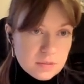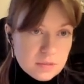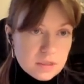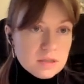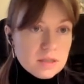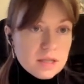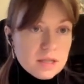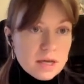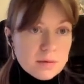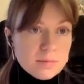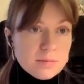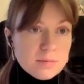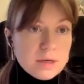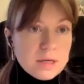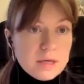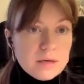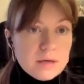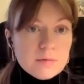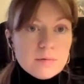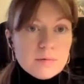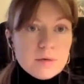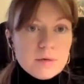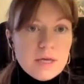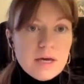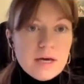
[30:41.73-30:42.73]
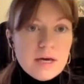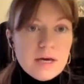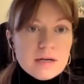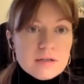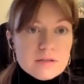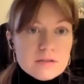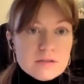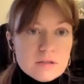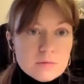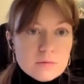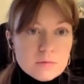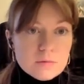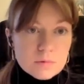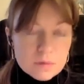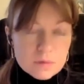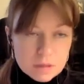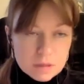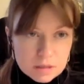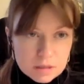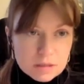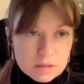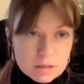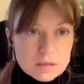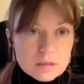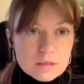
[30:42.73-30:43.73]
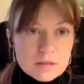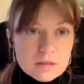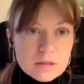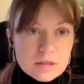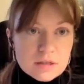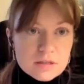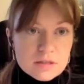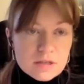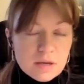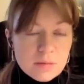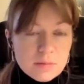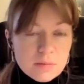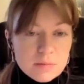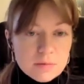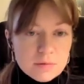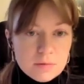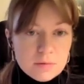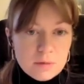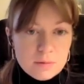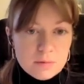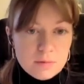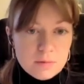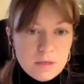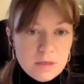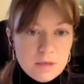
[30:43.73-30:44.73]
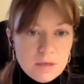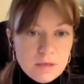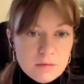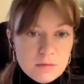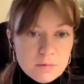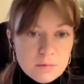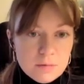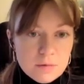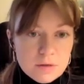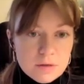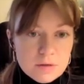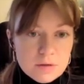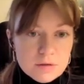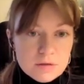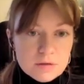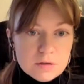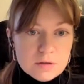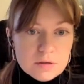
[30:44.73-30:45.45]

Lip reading: Like we had an example when we were